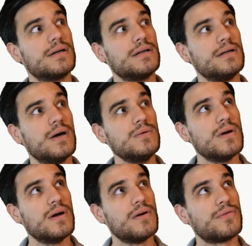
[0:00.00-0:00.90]

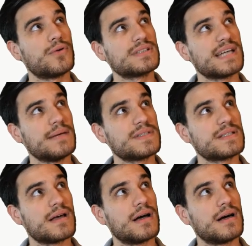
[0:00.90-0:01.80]
No, 4
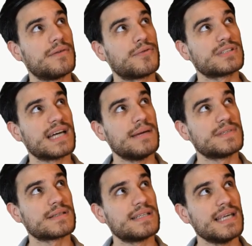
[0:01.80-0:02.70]
times
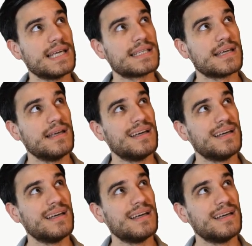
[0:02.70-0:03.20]
6.